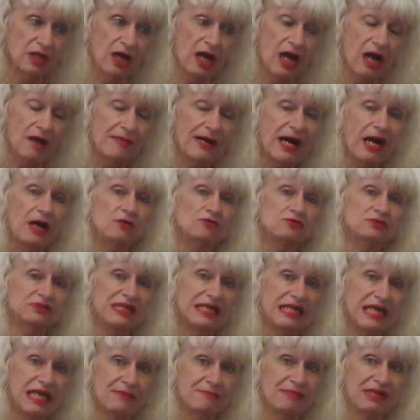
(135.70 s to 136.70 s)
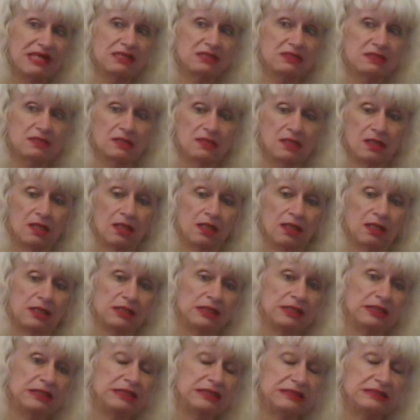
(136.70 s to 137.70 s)
about elements
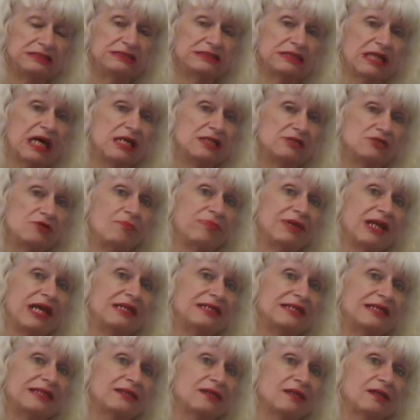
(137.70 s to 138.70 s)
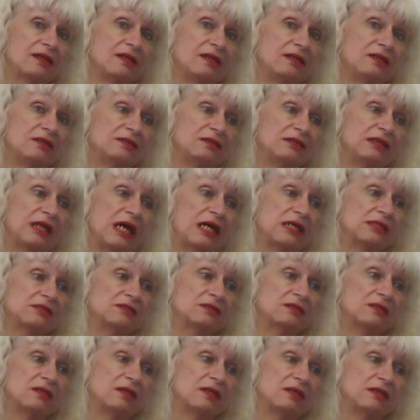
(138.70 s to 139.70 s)
inside the planet that
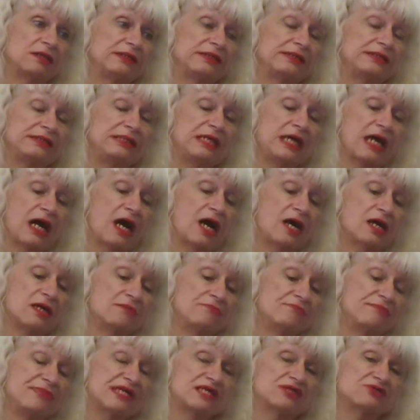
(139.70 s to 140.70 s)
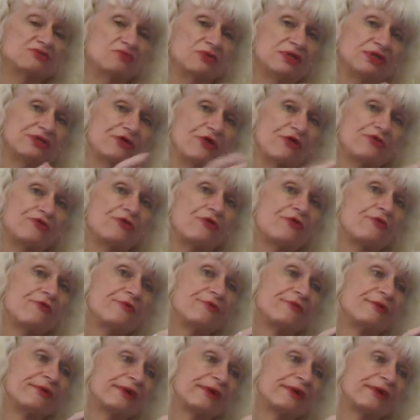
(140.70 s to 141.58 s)
they are mixed with other